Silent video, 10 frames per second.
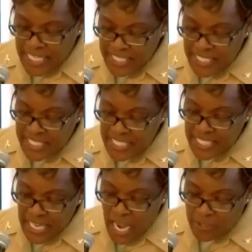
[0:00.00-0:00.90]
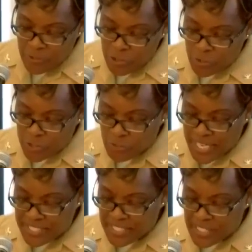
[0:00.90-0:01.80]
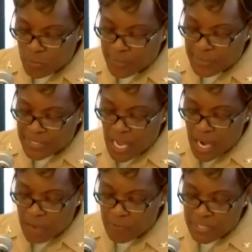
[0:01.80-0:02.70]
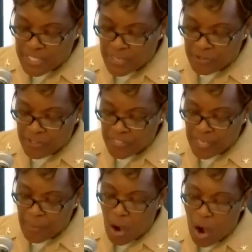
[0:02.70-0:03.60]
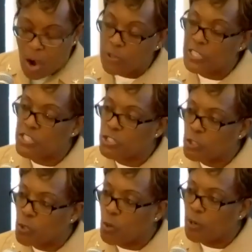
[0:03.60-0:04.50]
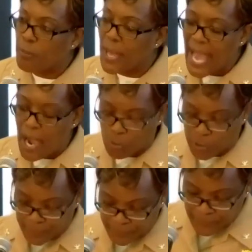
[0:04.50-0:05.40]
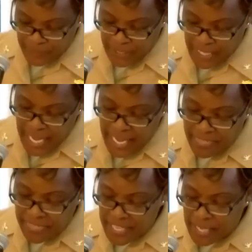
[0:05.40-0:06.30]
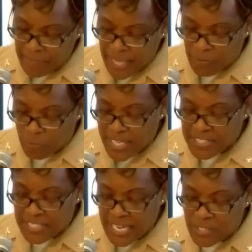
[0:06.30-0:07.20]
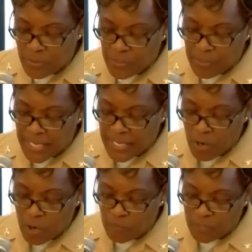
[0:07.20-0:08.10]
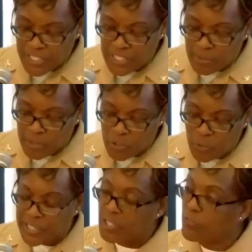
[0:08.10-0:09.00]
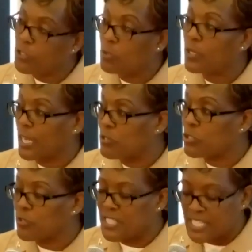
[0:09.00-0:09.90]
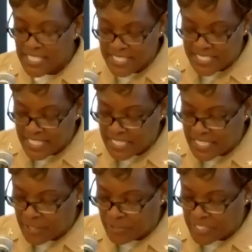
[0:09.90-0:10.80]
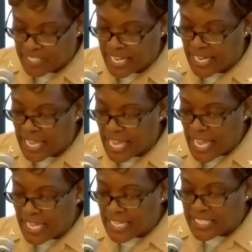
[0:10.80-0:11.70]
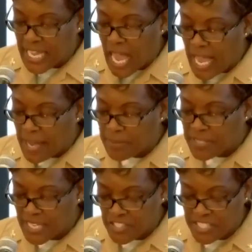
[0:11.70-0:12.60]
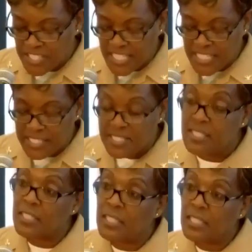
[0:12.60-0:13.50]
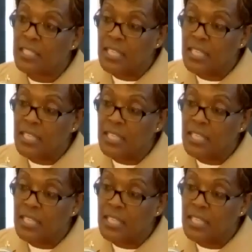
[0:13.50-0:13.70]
It is indeed an honor to address this women's conference under the theme, Harness Your Power, a theme that resonates with me and hopefully to the majority of you, and I'm sure it does, attending here today. At a time such as this,